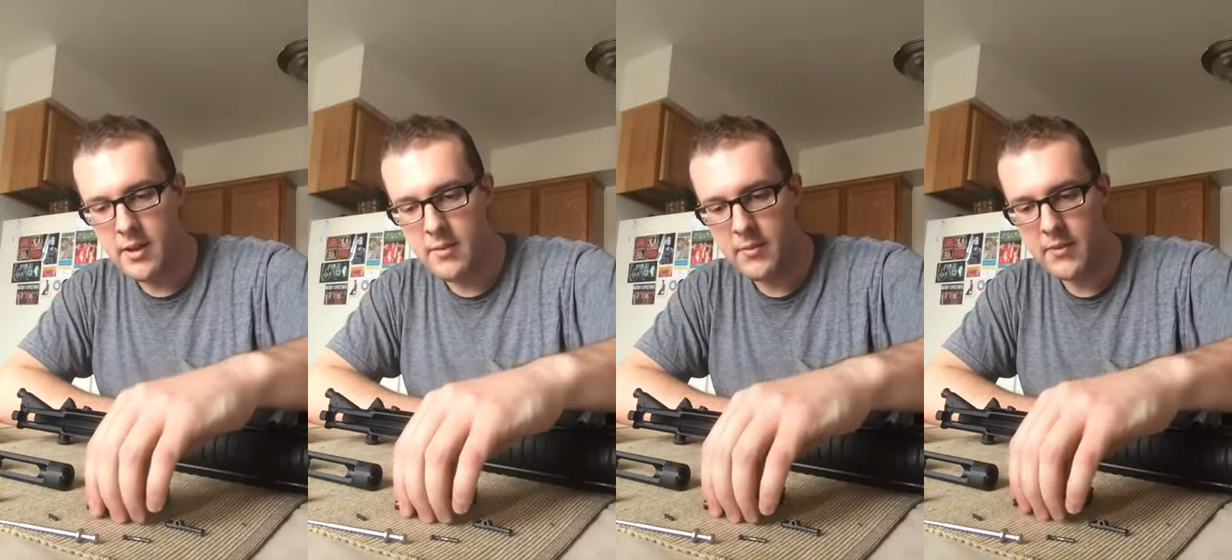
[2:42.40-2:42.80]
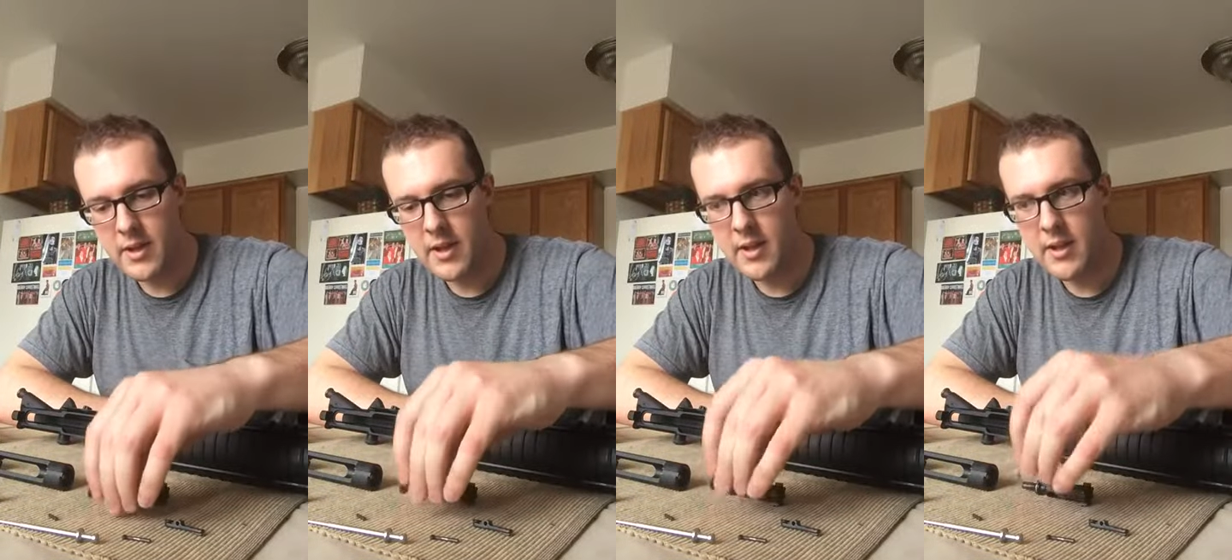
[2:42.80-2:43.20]
We've
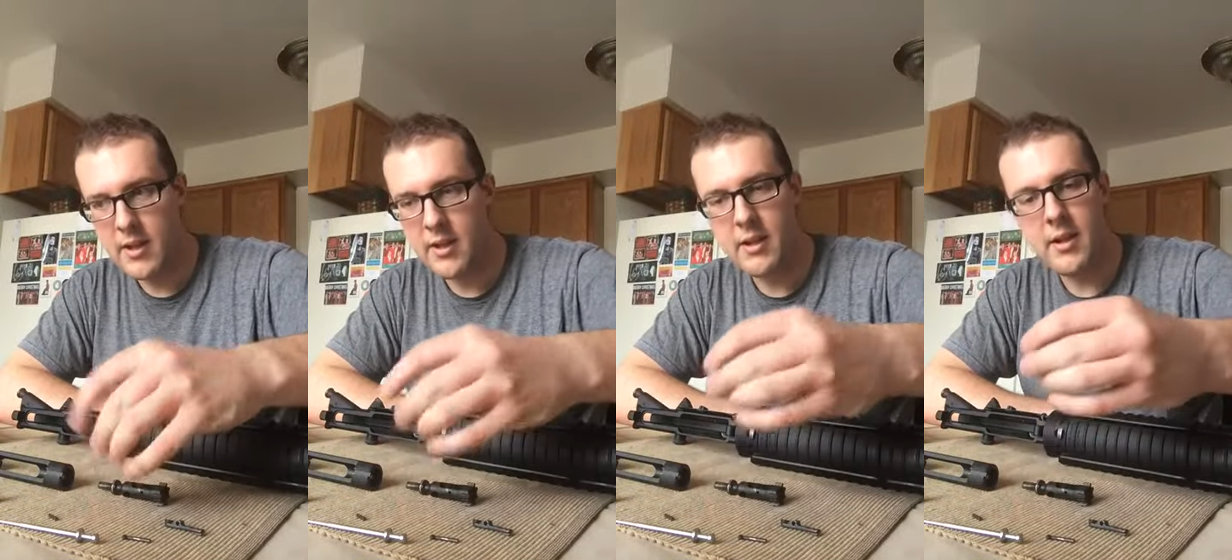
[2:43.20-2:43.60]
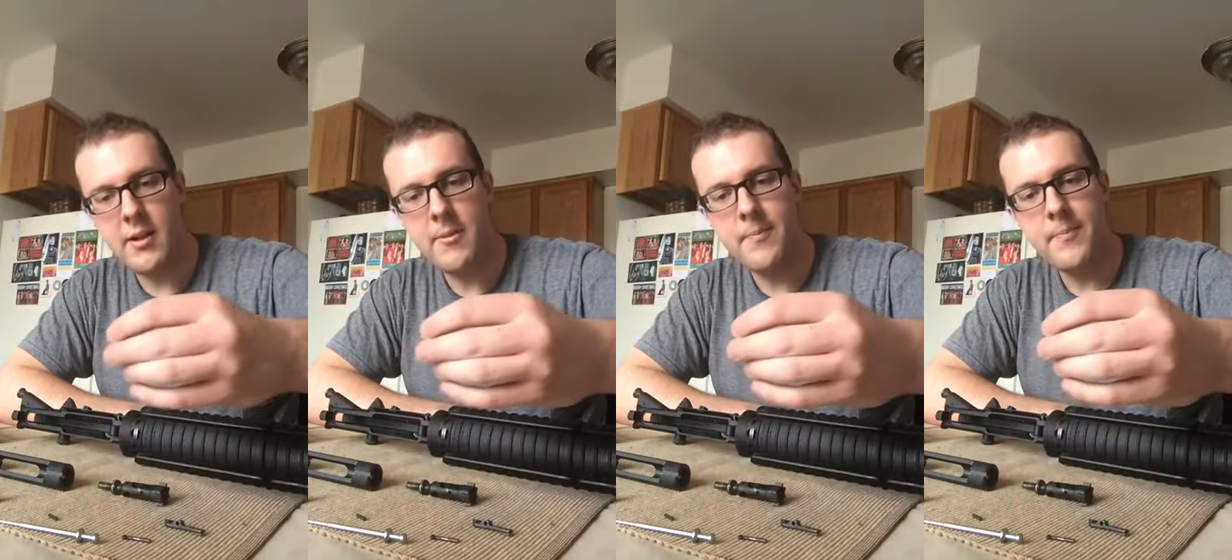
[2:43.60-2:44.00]
got a
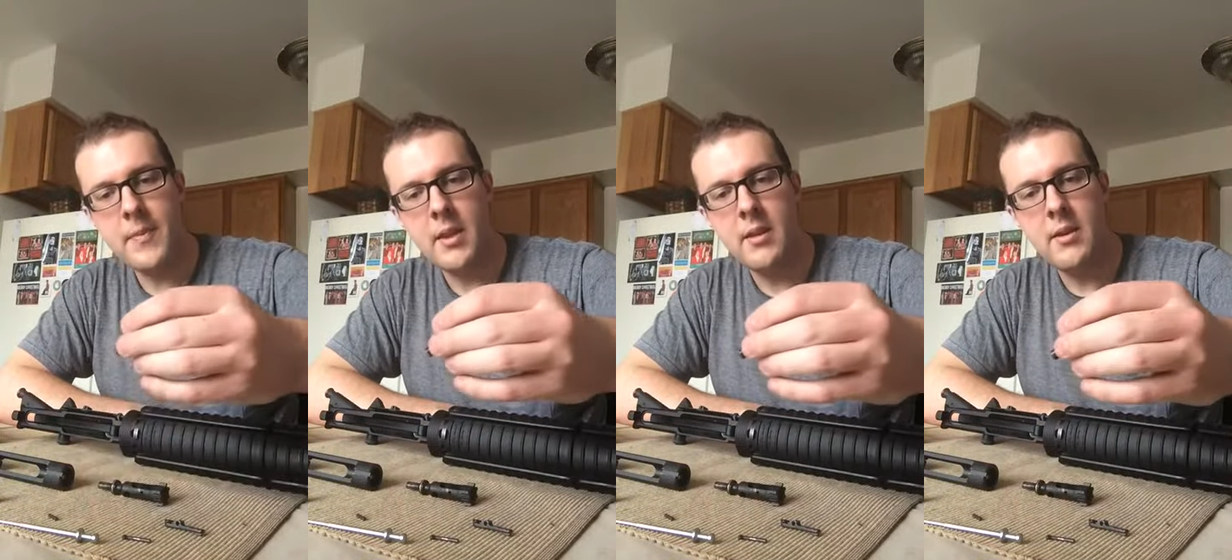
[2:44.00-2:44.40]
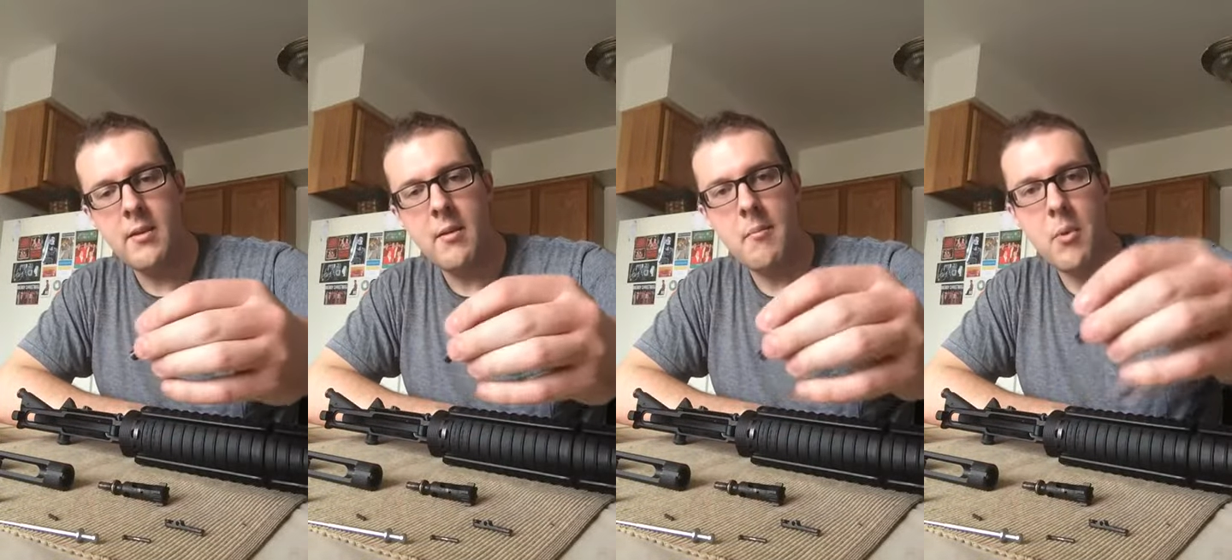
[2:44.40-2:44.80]

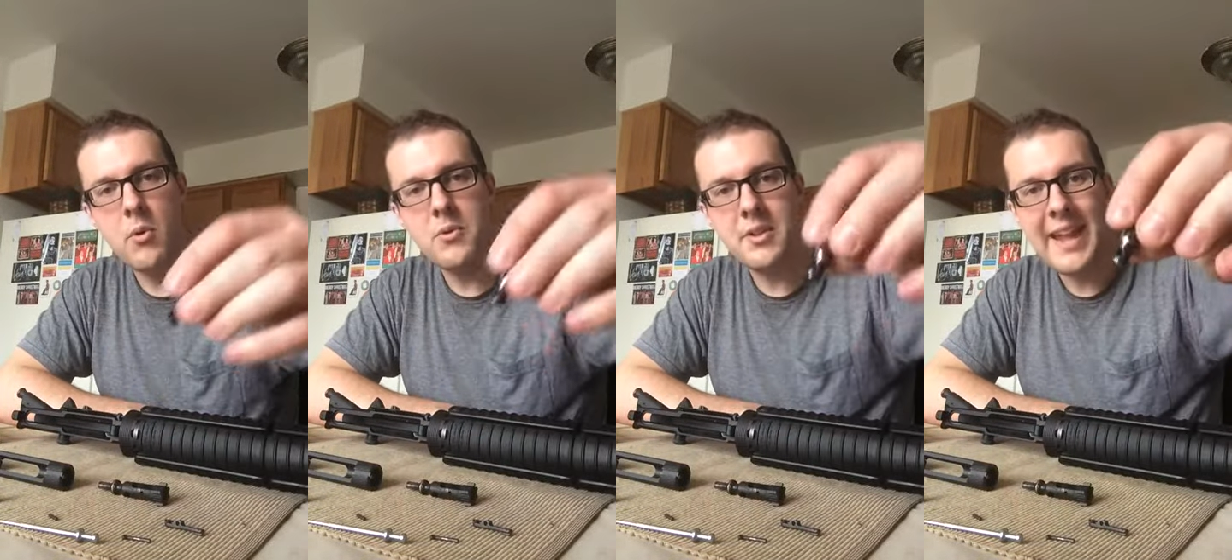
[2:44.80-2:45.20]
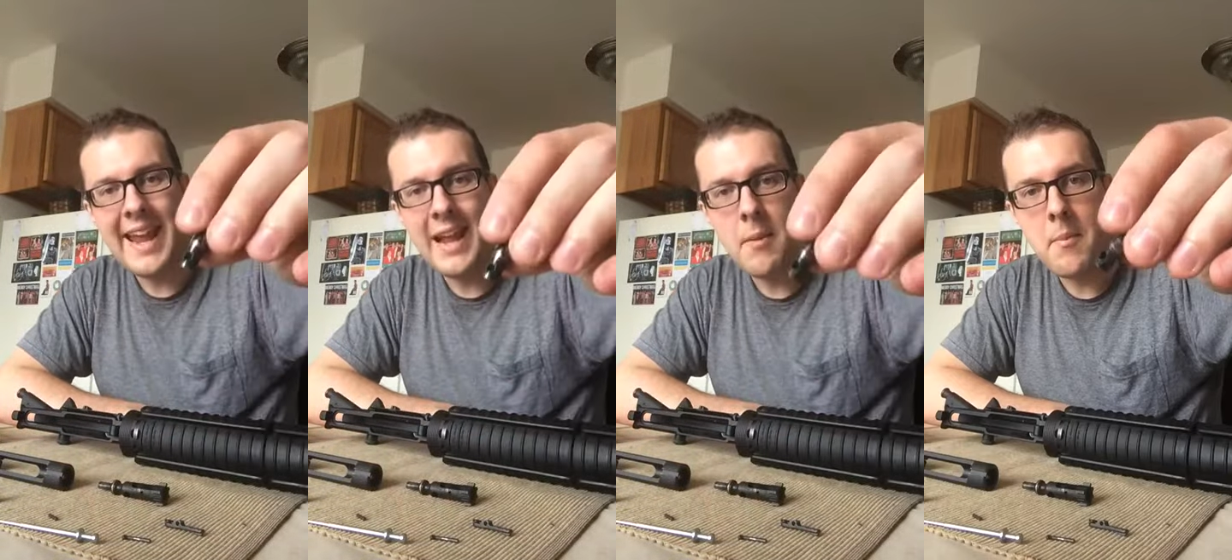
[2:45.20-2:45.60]
bolt
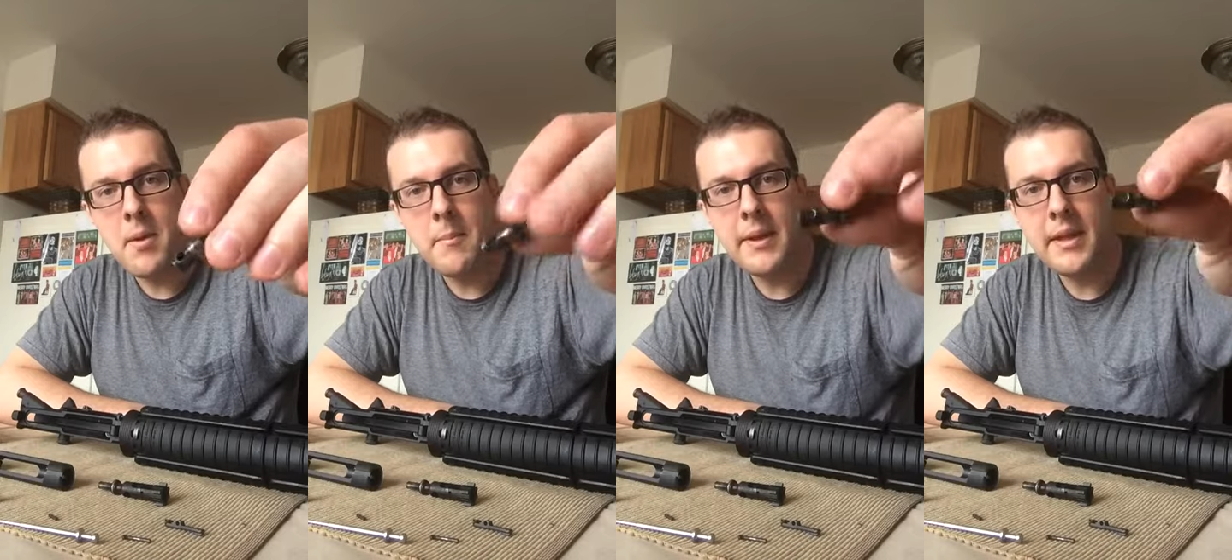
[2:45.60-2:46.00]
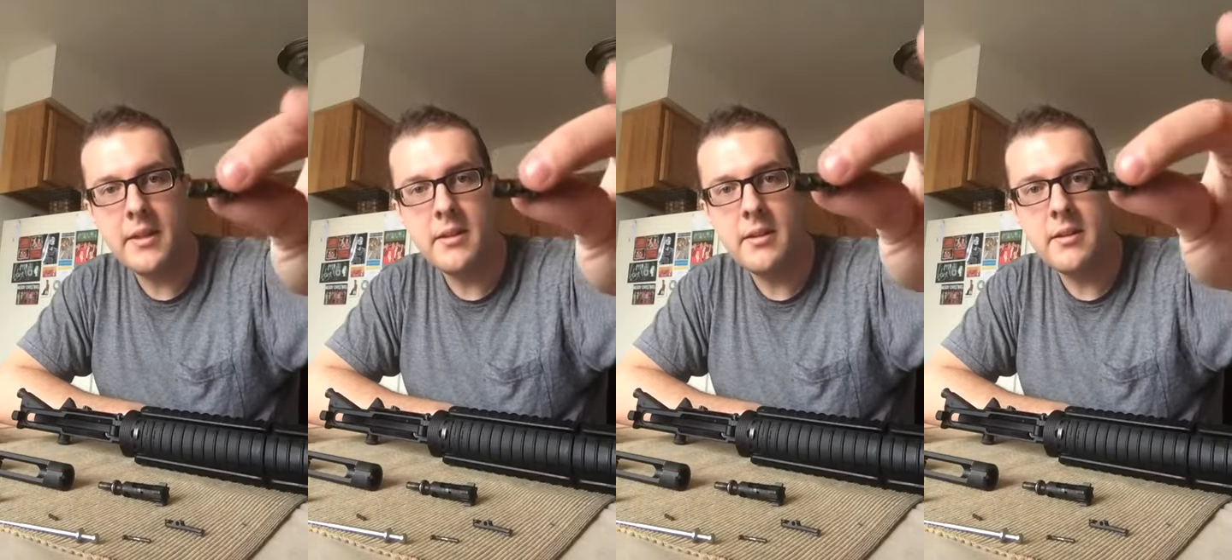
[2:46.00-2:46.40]
cam
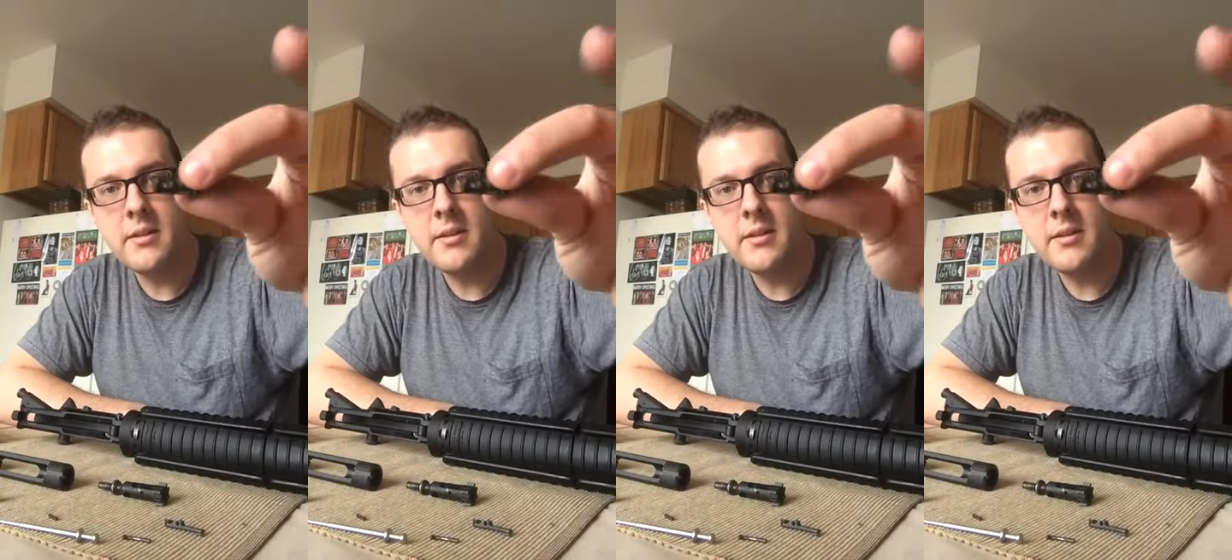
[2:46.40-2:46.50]
pin,